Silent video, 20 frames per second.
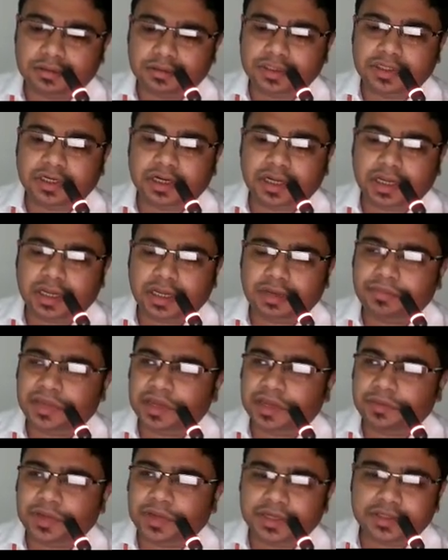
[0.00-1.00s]
Usually
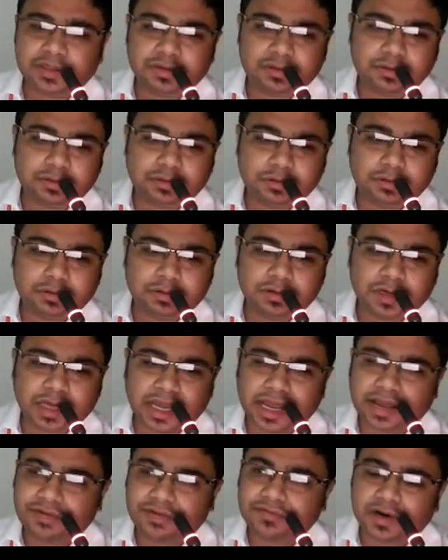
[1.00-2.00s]
babies who
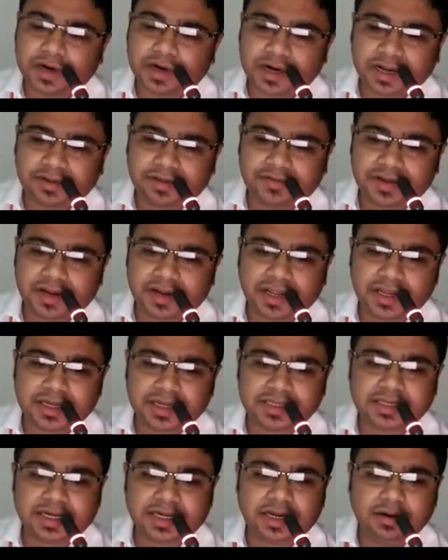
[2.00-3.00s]
have early
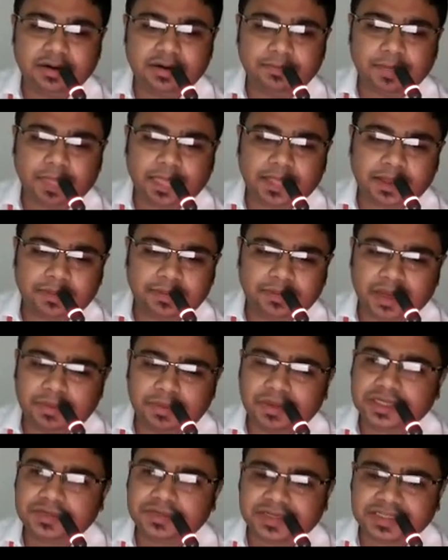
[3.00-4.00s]
failures are
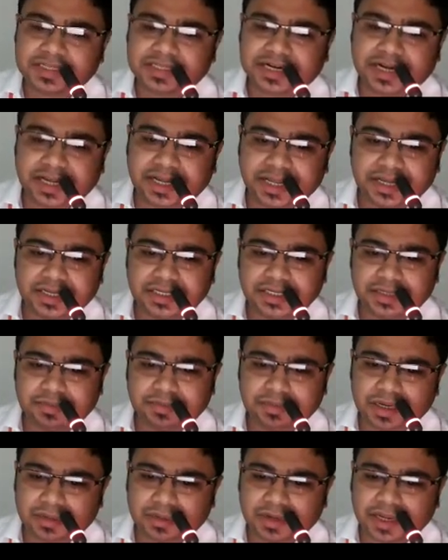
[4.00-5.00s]
babies with CDH,
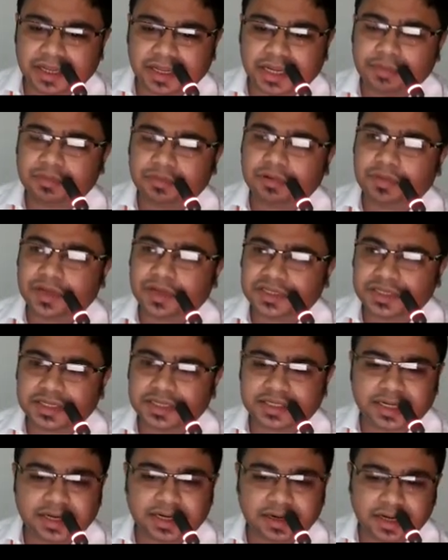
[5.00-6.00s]
pulmonary
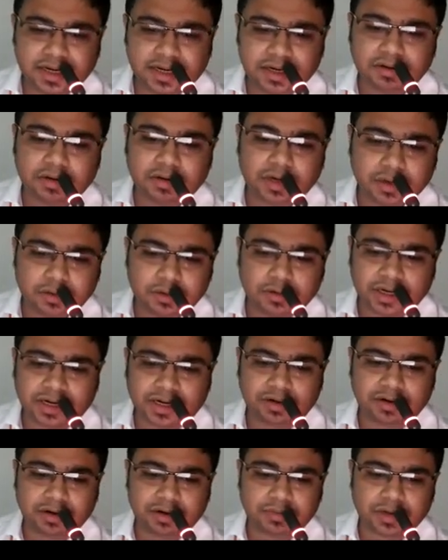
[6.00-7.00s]
hypoplasia, secondary to
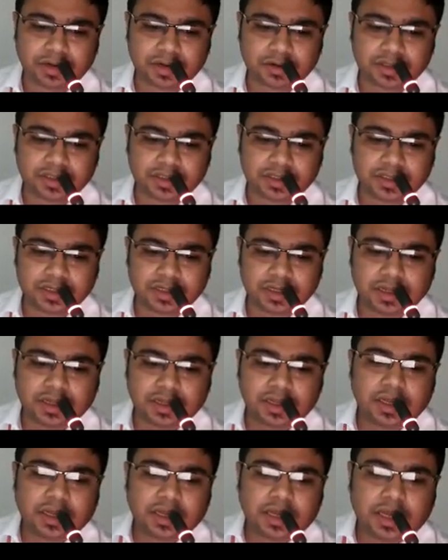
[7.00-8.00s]
oligohydramnios.
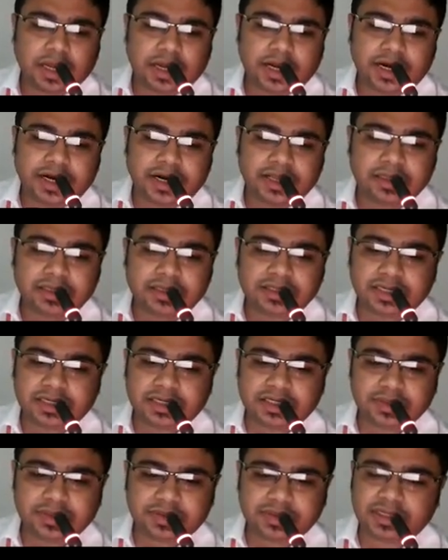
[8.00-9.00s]
And in the
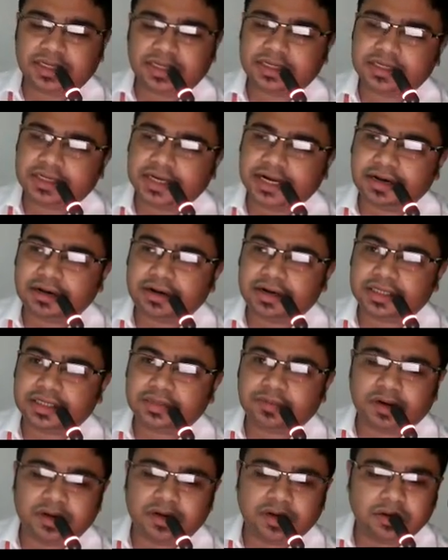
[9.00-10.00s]
sustained
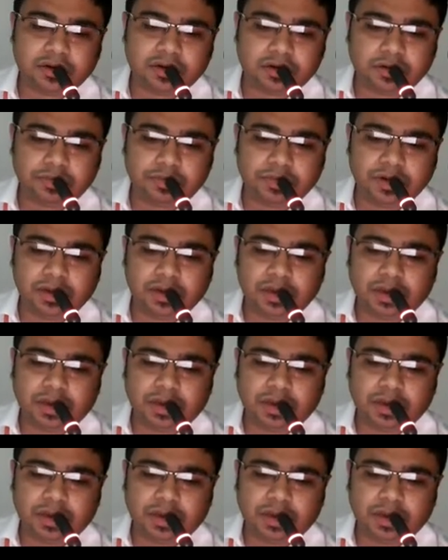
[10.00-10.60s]
responder group,